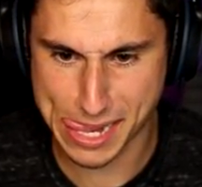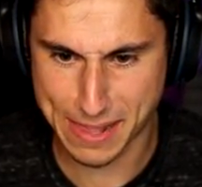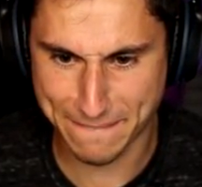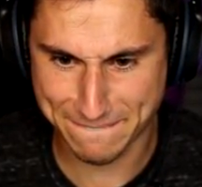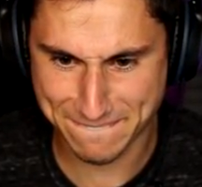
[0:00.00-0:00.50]

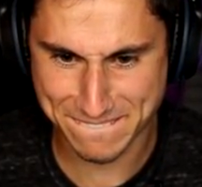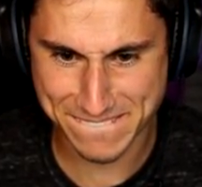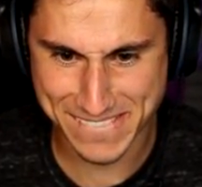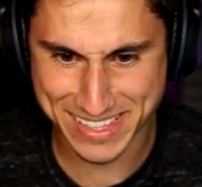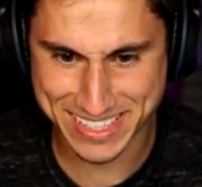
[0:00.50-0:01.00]
No!
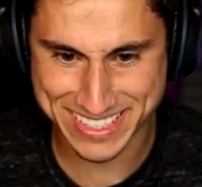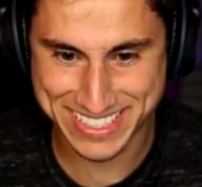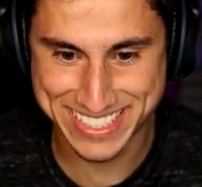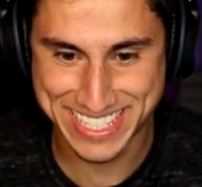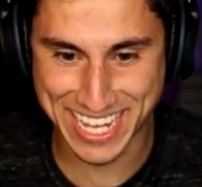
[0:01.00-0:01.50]

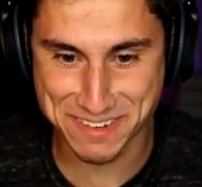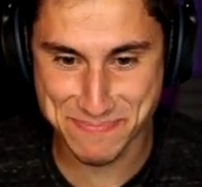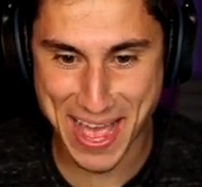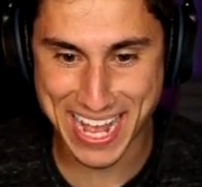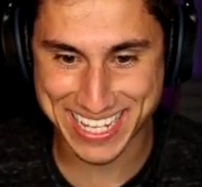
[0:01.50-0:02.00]
Get him
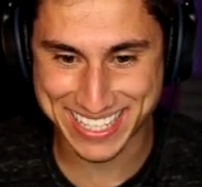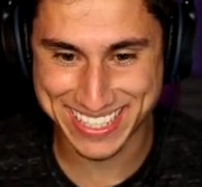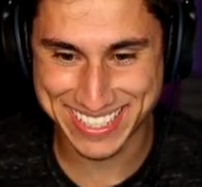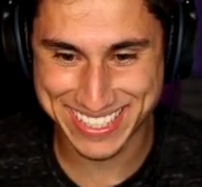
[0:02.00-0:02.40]
back!